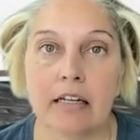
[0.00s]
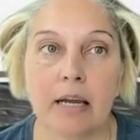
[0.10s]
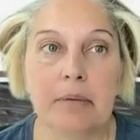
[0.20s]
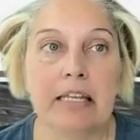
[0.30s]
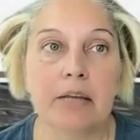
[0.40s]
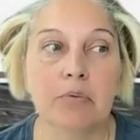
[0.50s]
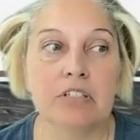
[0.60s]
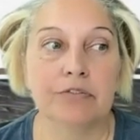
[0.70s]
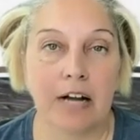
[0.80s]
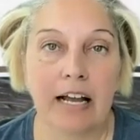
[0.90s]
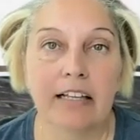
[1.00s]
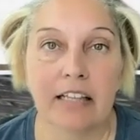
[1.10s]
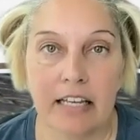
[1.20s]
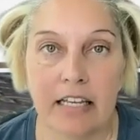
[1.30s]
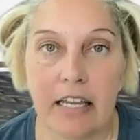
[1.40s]
I mean, he was
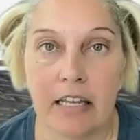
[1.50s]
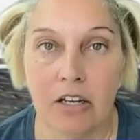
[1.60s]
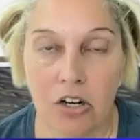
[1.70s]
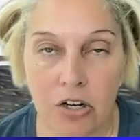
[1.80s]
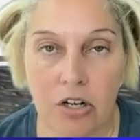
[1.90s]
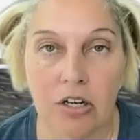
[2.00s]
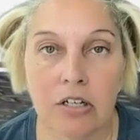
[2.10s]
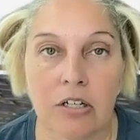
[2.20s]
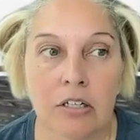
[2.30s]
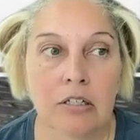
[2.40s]
violating her